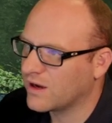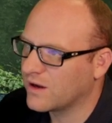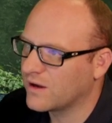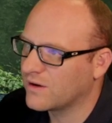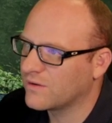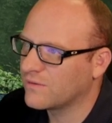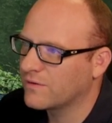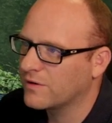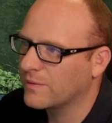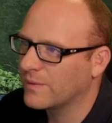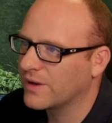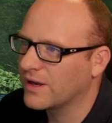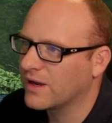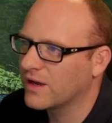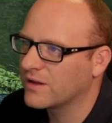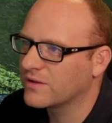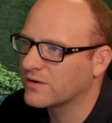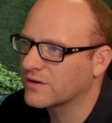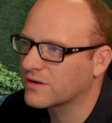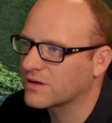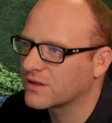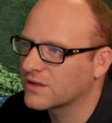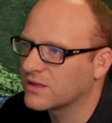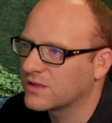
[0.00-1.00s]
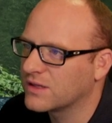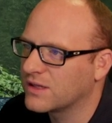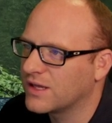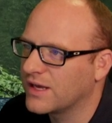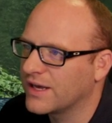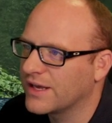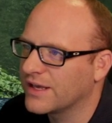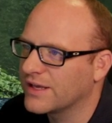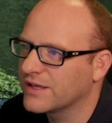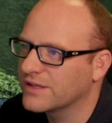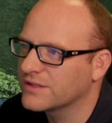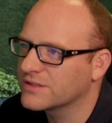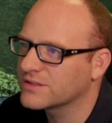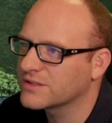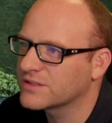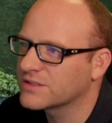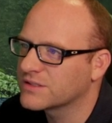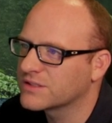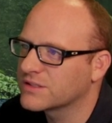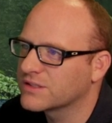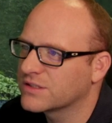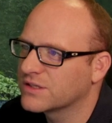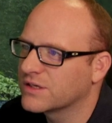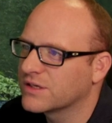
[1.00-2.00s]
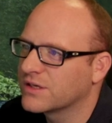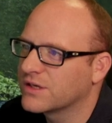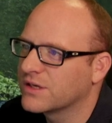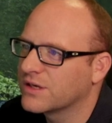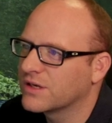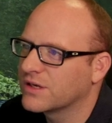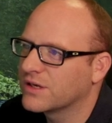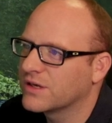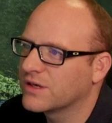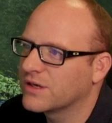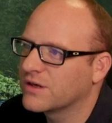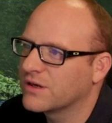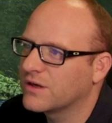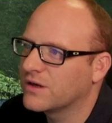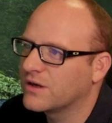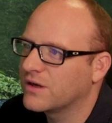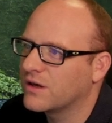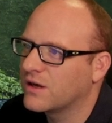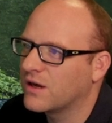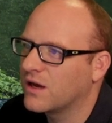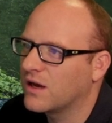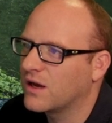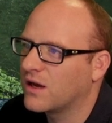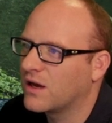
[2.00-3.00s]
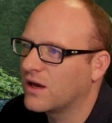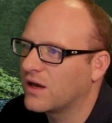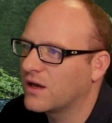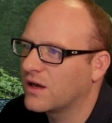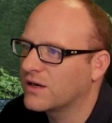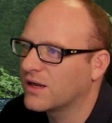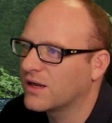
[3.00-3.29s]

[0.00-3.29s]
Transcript: my other clients on